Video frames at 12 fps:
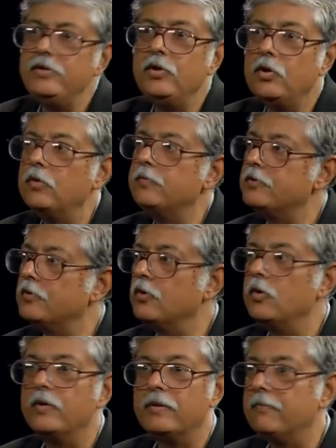do you hope to
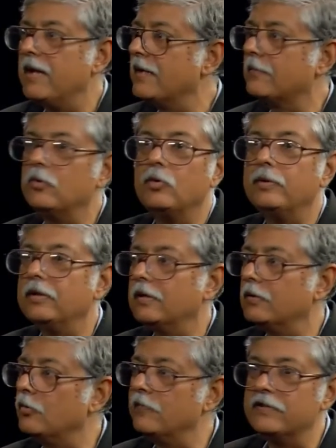go with
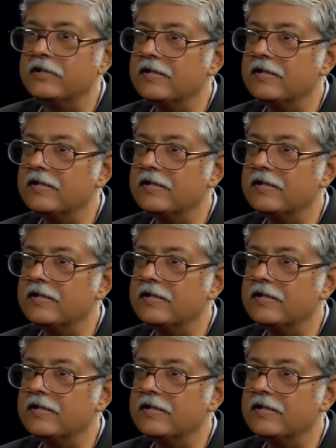BankMobile over